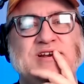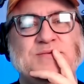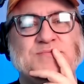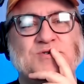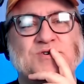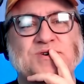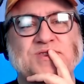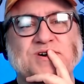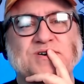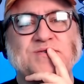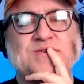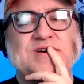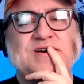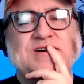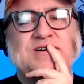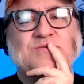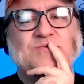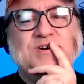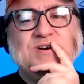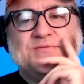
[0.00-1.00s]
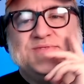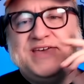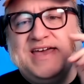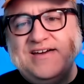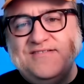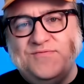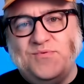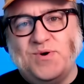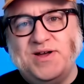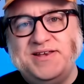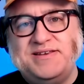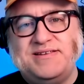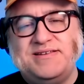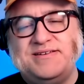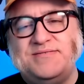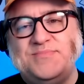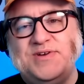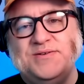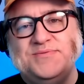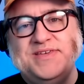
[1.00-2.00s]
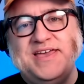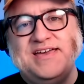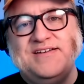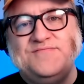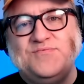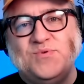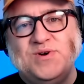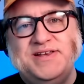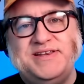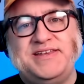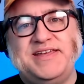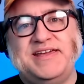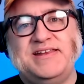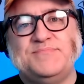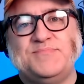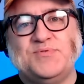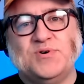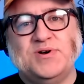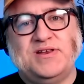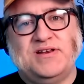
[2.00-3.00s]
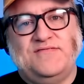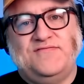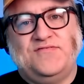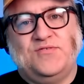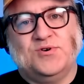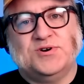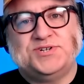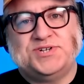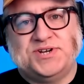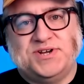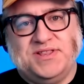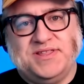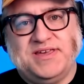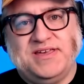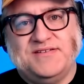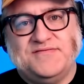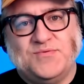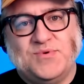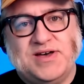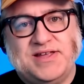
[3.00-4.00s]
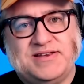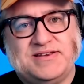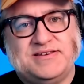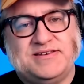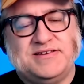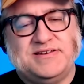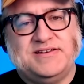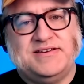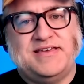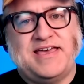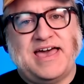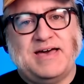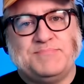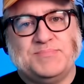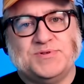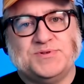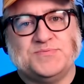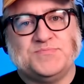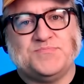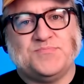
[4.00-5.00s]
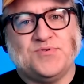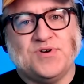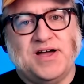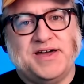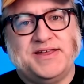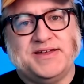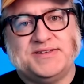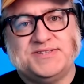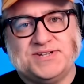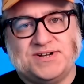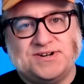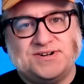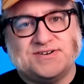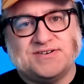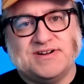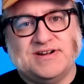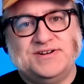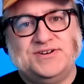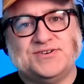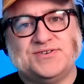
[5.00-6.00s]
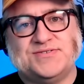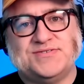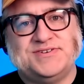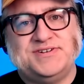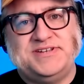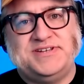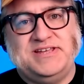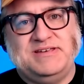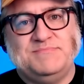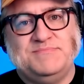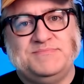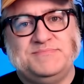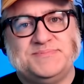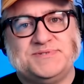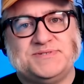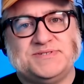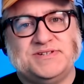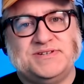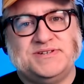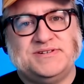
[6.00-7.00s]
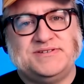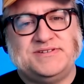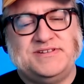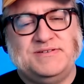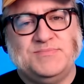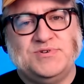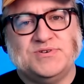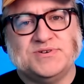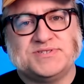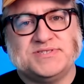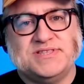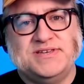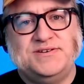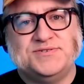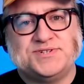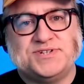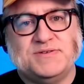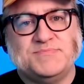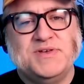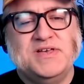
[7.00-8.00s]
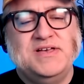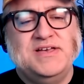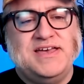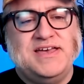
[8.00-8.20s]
anymore, though. We only have one. Uh, we only have one data point, unfortunately, of what uh, Apple products are under Tim's uh, Tim Cook's leadership,